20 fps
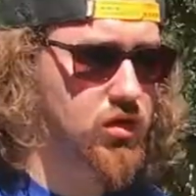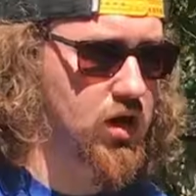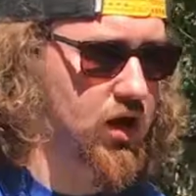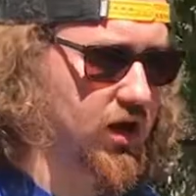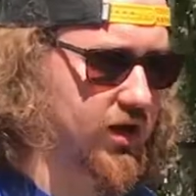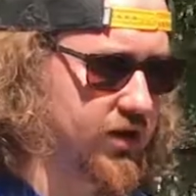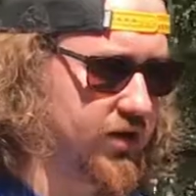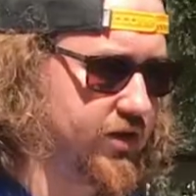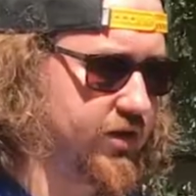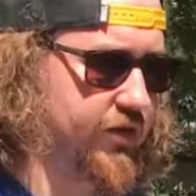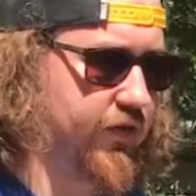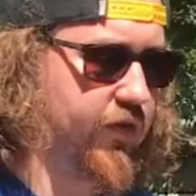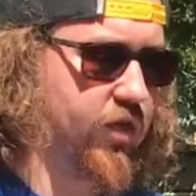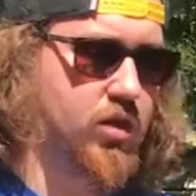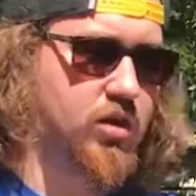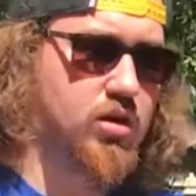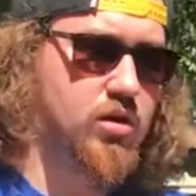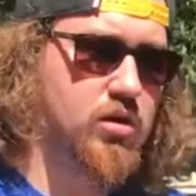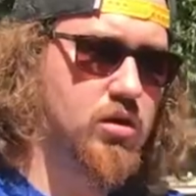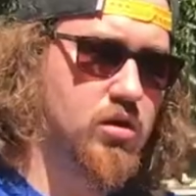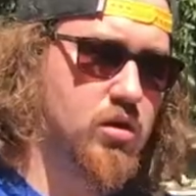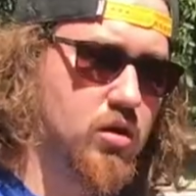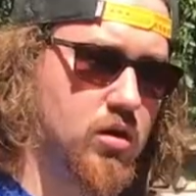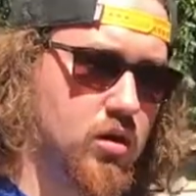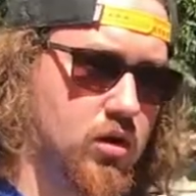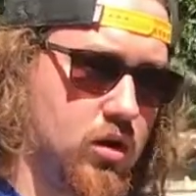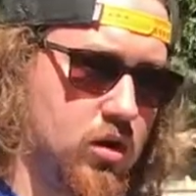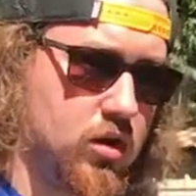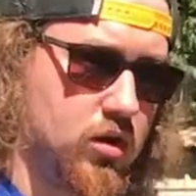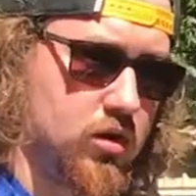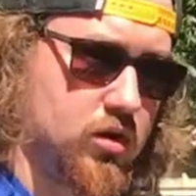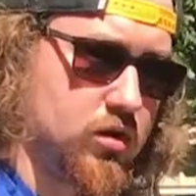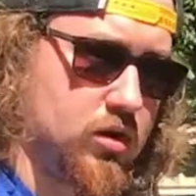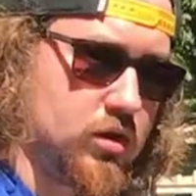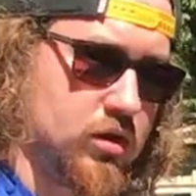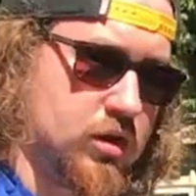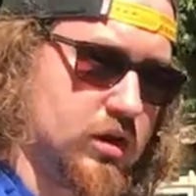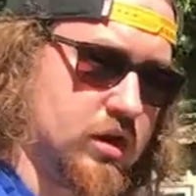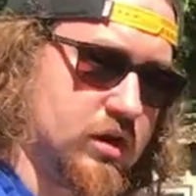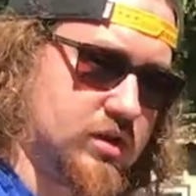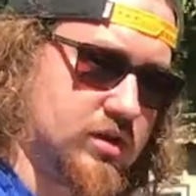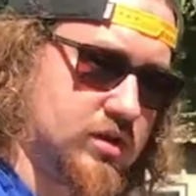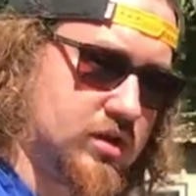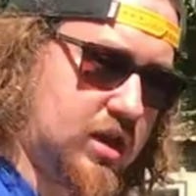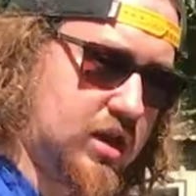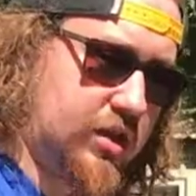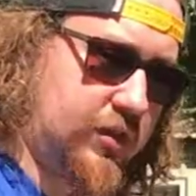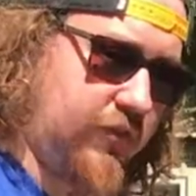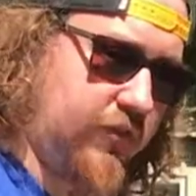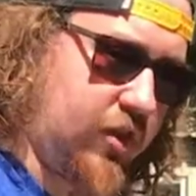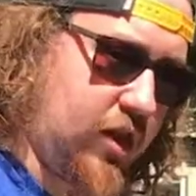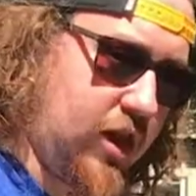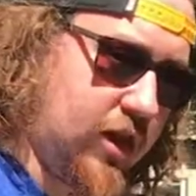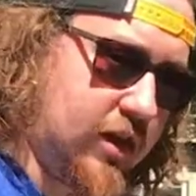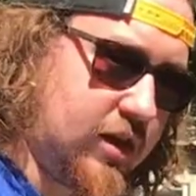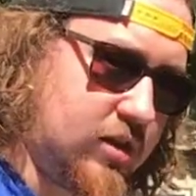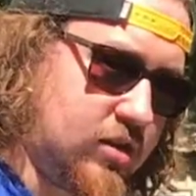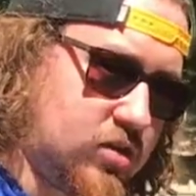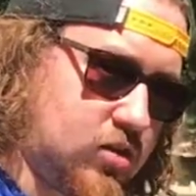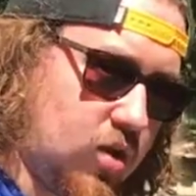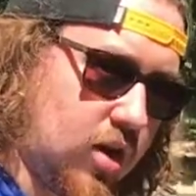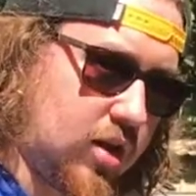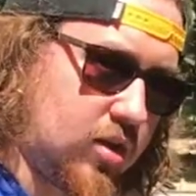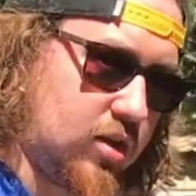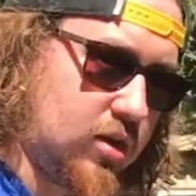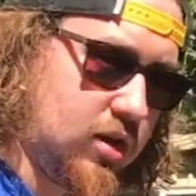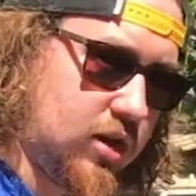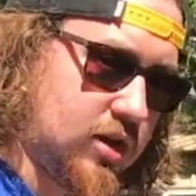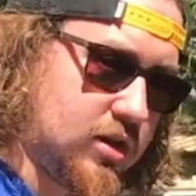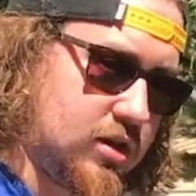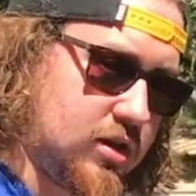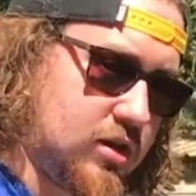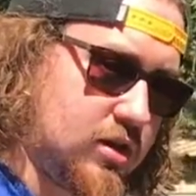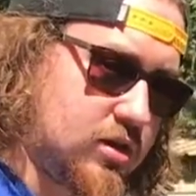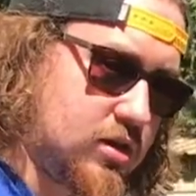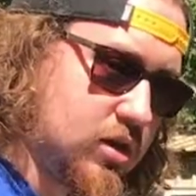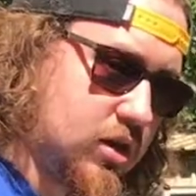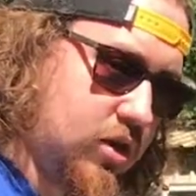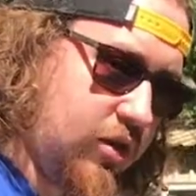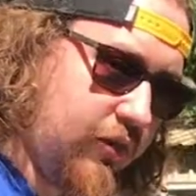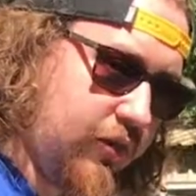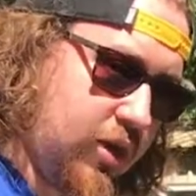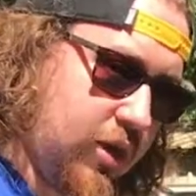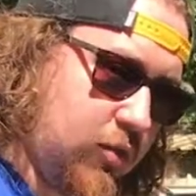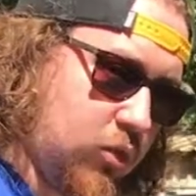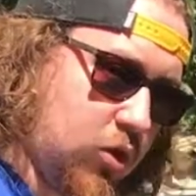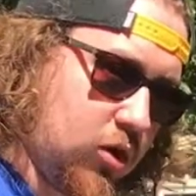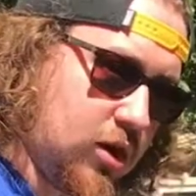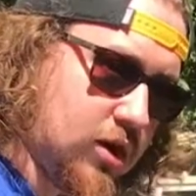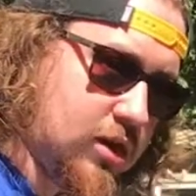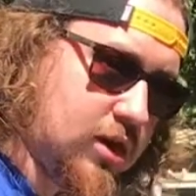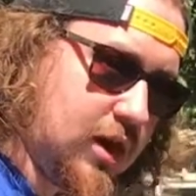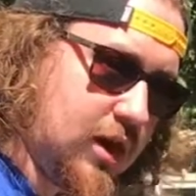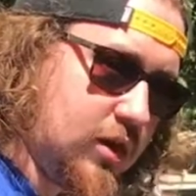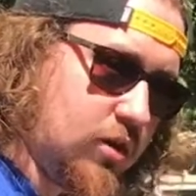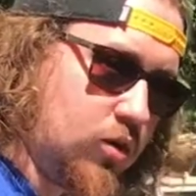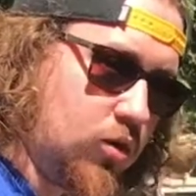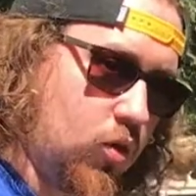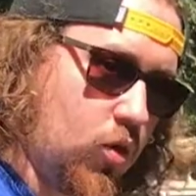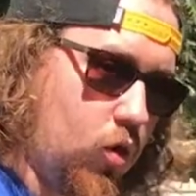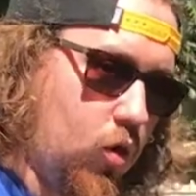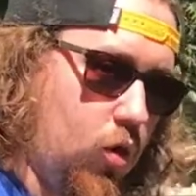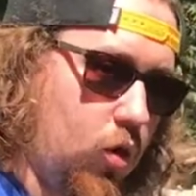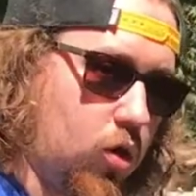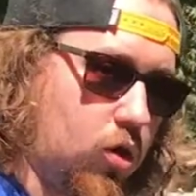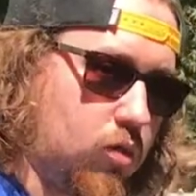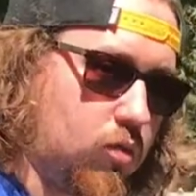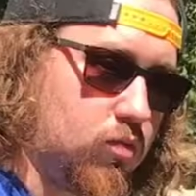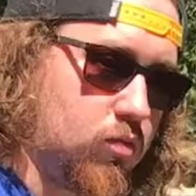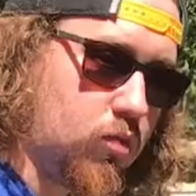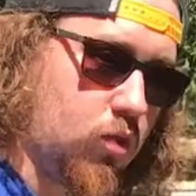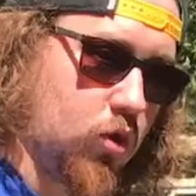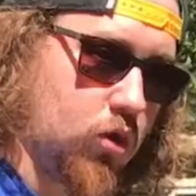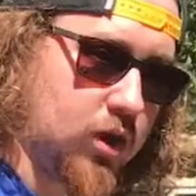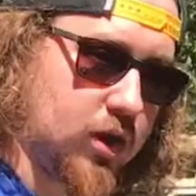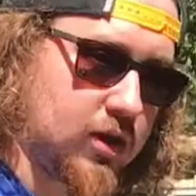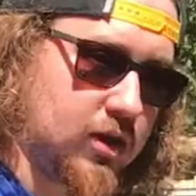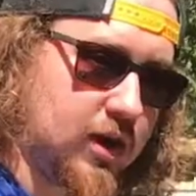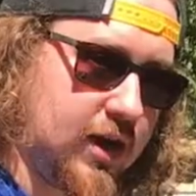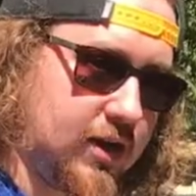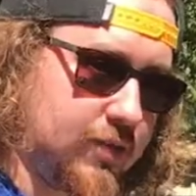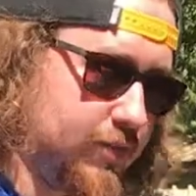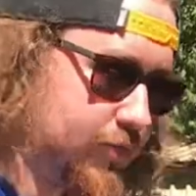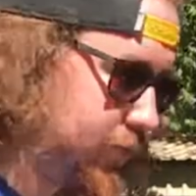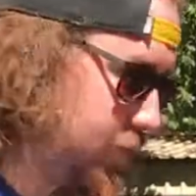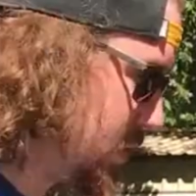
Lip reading: kind of, instead of flying directly like this, it'll fly more like that, or more like that.